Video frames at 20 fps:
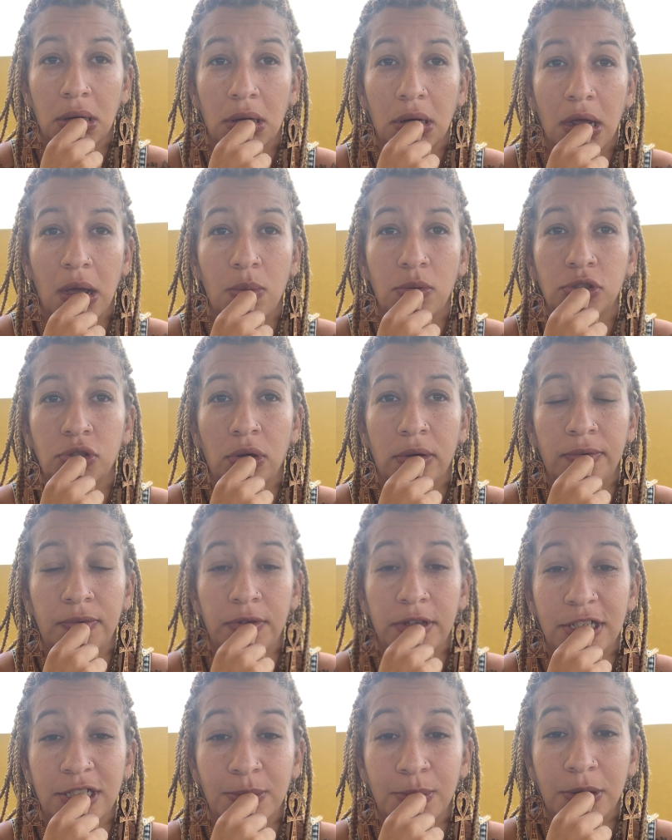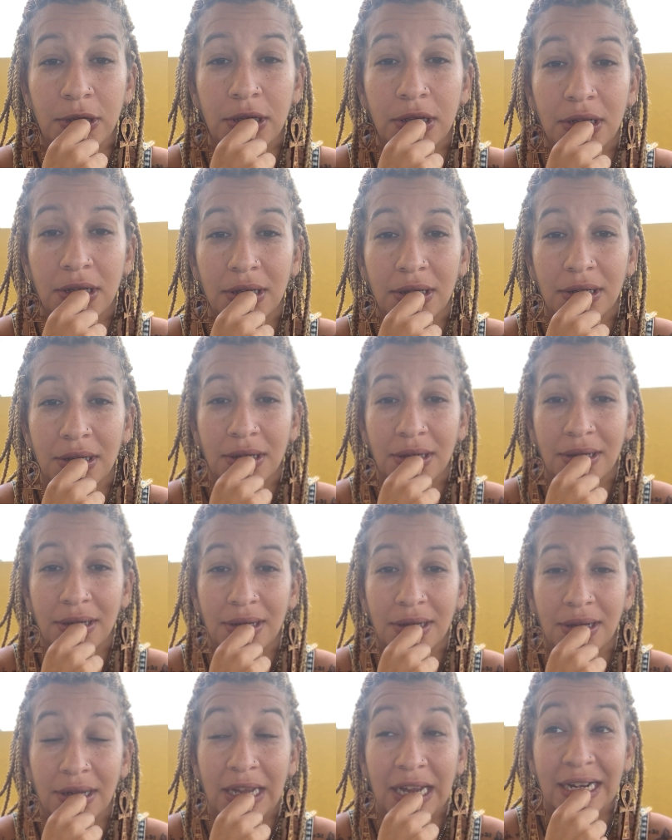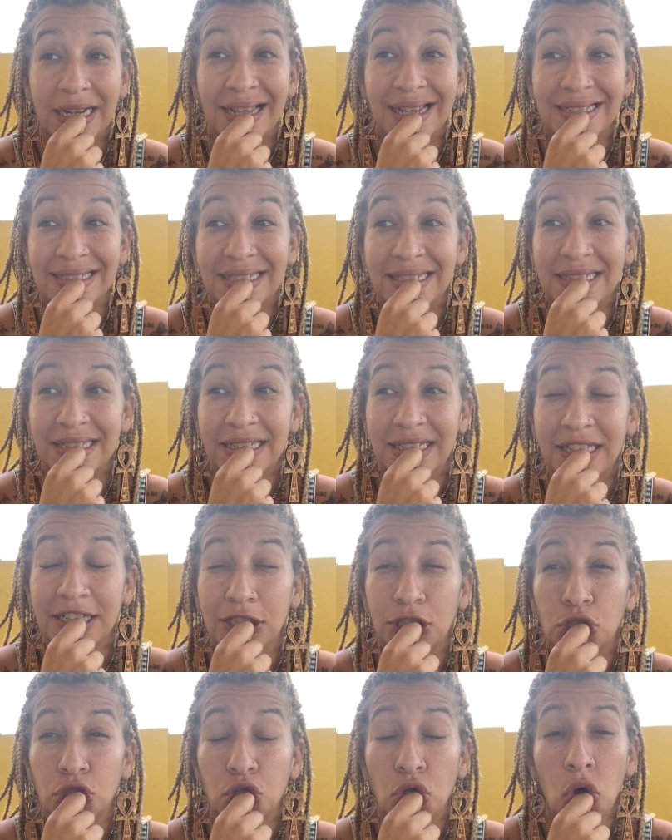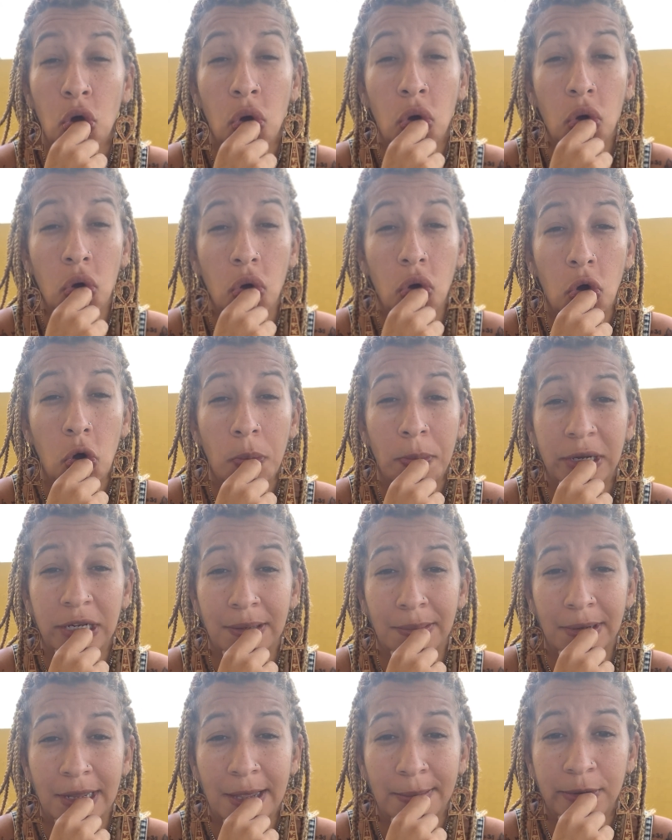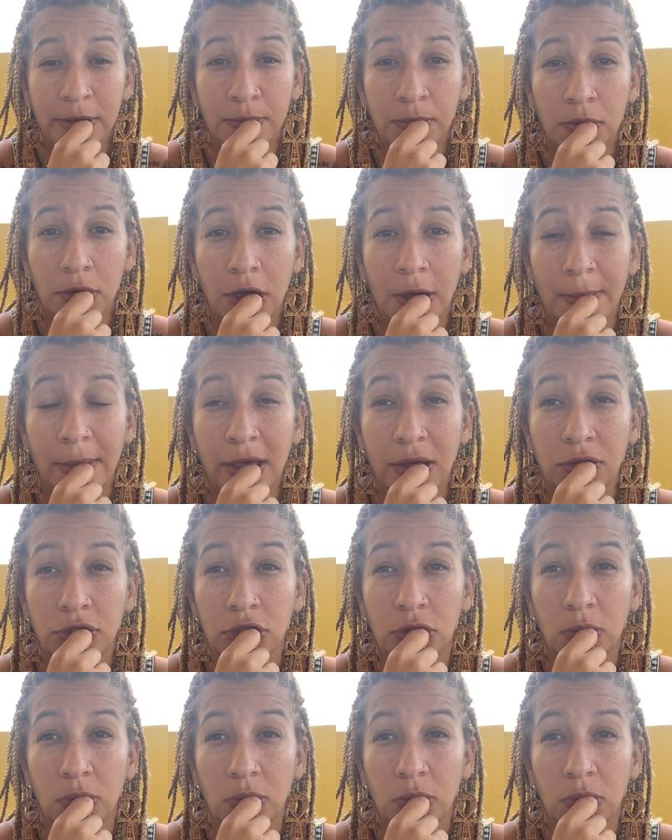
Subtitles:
I was on Facebook and I seen so many Black people come out to